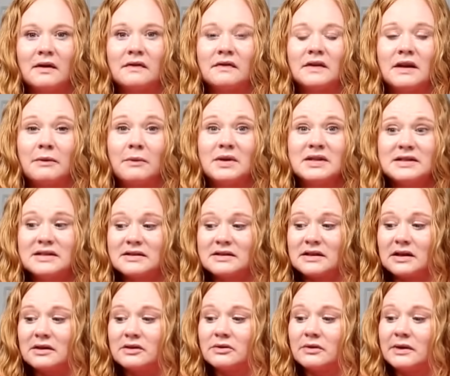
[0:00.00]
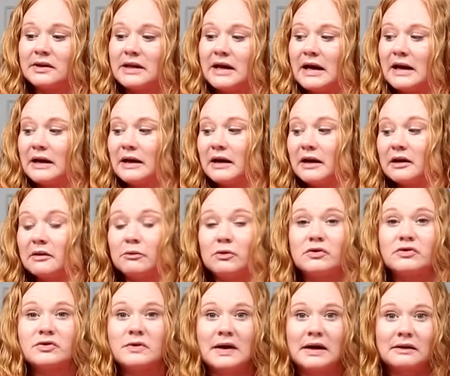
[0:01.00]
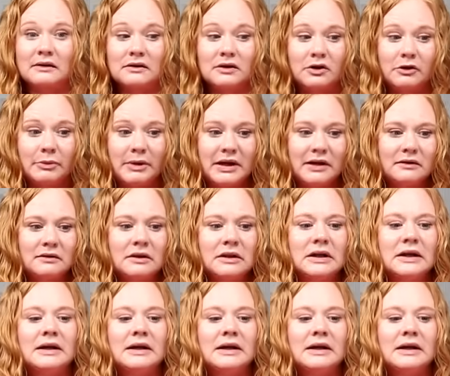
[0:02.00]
Then once it's done doing that, it kind of moves around a little bit,